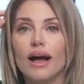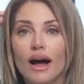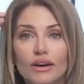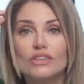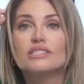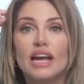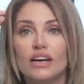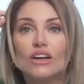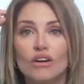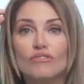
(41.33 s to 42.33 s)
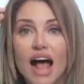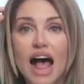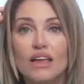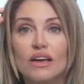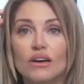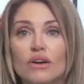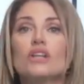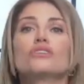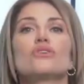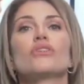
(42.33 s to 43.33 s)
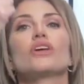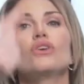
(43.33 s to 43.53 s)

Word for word: understanding your value so that